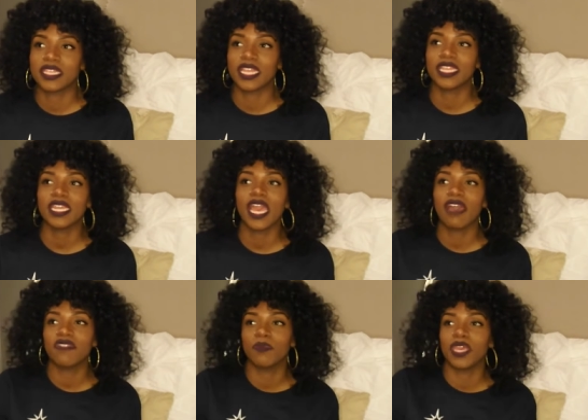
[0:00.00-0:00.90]
They did
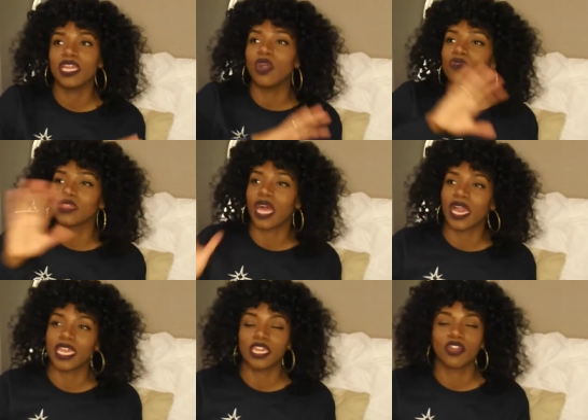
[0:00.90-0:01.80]
have the big gold
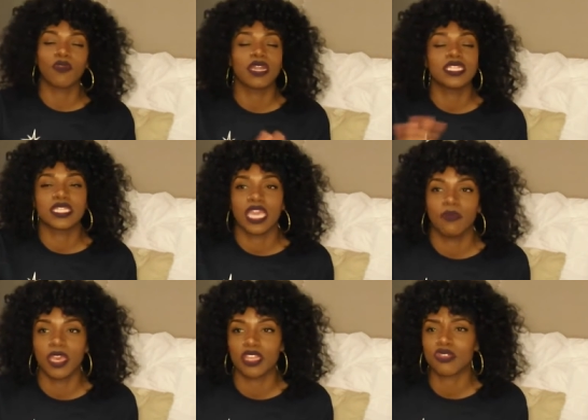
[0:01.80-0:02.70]
lion, great to take
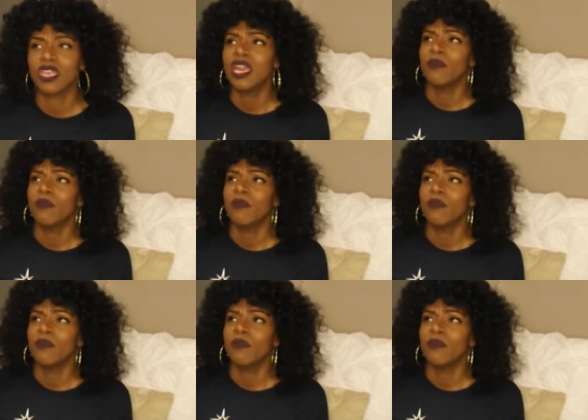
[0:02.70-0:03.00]
pictures,